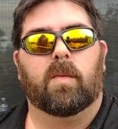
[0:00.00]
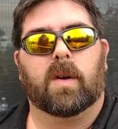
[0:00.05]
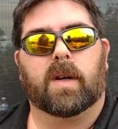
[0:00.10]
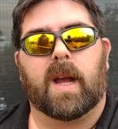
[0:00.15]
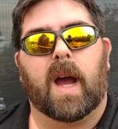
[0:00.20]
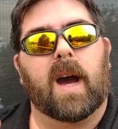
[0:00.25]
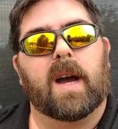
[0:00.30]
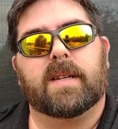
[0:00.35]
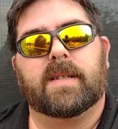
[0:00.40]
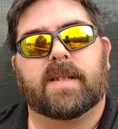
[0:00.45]
Well
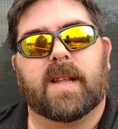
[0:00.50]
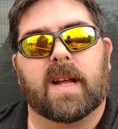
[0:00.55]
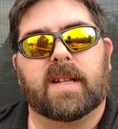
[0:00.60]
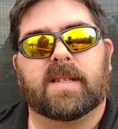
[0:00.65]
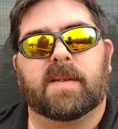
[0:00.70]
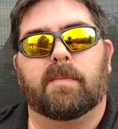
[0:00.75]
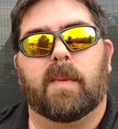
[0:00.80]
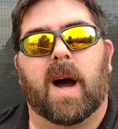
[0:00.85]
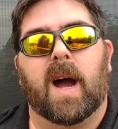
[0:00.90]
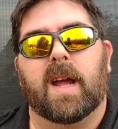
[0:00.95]
guys,
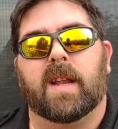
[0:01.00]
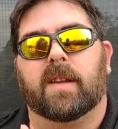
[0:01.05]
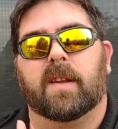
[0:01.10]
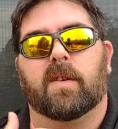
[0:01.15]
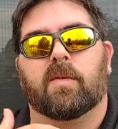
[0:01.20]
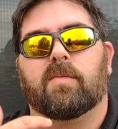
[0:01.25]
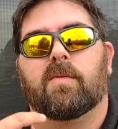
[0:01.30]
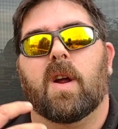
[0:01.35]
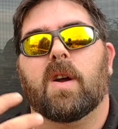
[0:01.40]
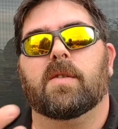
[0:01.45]
that's my
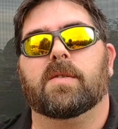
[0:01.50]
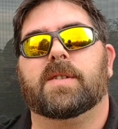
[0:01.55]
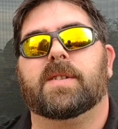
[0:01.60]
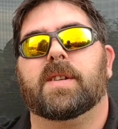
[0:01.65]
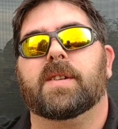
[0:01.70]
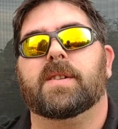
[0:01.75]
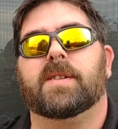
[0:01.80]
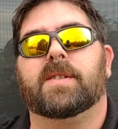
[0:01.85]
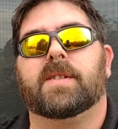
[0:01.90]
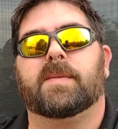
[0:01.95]

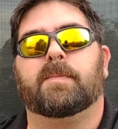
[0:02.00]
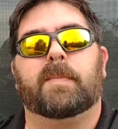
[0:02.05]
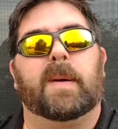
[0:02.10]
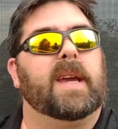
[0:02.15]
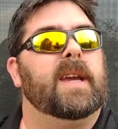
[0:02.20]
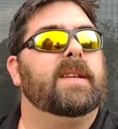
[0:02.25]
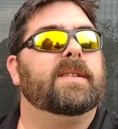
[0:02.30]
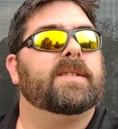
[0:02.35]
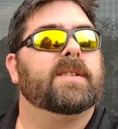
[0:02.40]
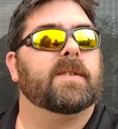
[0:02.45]
LaRosa's
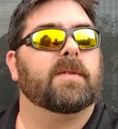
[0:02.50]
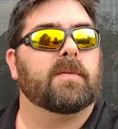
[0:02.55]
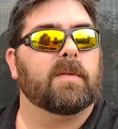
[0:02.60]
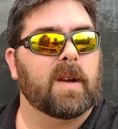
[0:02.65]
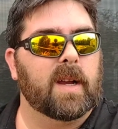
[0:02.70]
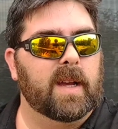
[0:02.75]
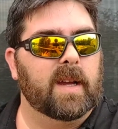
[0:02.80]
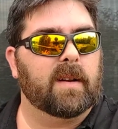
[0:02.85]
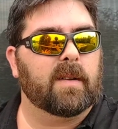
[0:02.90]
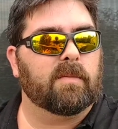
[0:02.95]

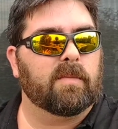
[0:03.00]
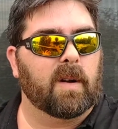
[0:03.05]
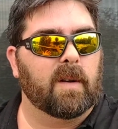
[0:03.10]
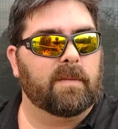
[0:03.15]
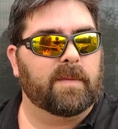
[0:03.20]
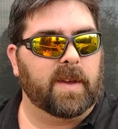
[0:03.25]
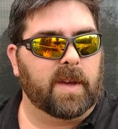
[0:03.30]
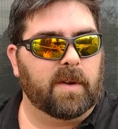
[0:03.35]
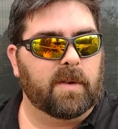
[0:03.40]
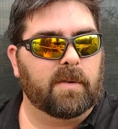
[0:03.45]
Pizzeria
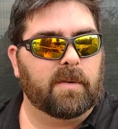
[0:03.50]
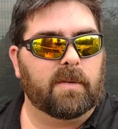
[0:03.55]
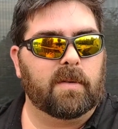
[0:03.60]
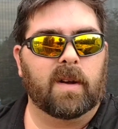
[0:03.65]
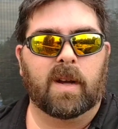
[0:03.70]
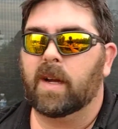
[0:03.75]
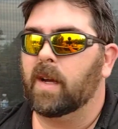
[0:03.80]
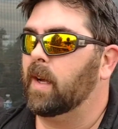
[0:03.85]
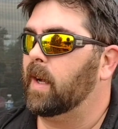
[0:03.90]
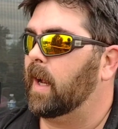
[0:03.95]
review
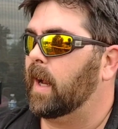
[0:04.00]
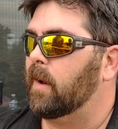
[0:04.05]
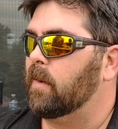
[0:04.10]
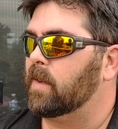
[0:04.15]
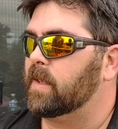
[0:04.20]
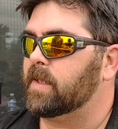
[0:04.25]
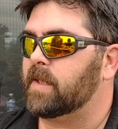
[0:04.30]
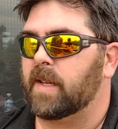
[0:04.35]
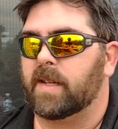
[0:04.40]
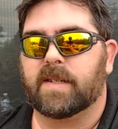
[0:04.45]

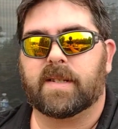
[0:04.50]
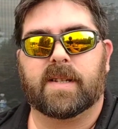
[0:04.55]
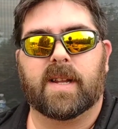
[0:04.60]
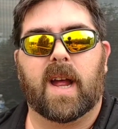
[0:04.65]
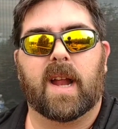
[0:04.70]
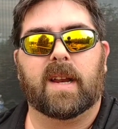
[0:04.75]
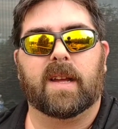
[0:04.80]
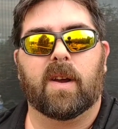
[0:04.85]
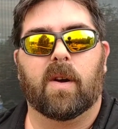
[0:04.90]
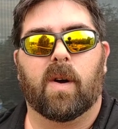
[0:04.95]
here in
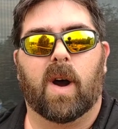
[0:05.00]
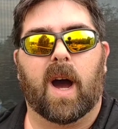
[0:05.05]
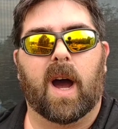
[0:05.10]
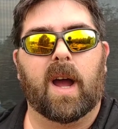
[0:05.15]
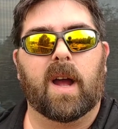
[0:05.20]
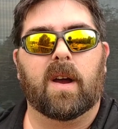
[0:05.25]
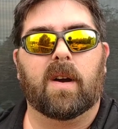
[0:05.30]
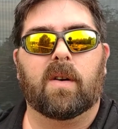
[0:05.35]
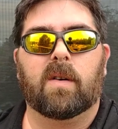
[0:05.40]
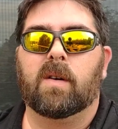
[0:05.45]
Cincinnati,
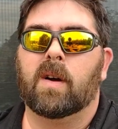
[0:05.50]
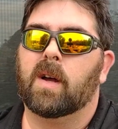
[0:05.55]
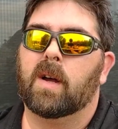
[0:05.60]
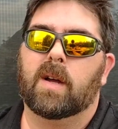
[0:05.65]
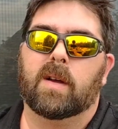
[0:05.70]
Ohio.